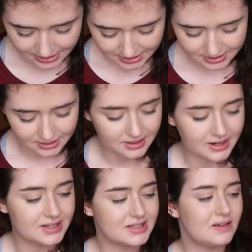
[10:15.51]
So the
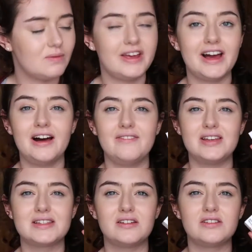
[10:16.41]
next thing we have
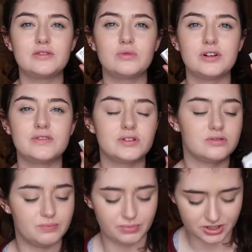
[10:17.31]
is another one of those
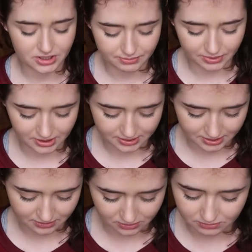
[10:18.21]
Birchbox
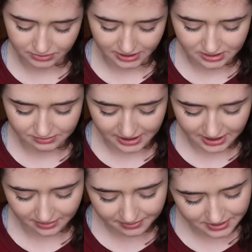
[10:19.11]
own brand
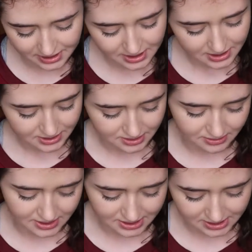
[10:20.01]
makeups. So
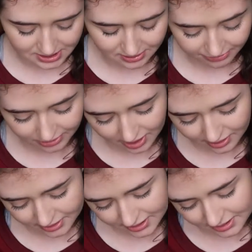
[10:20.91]
this is the
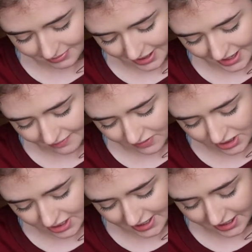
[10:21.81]
Floss My
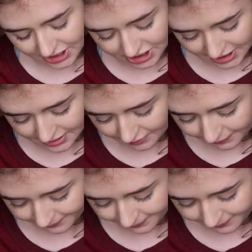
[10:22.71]
Everyday Eyeshadow.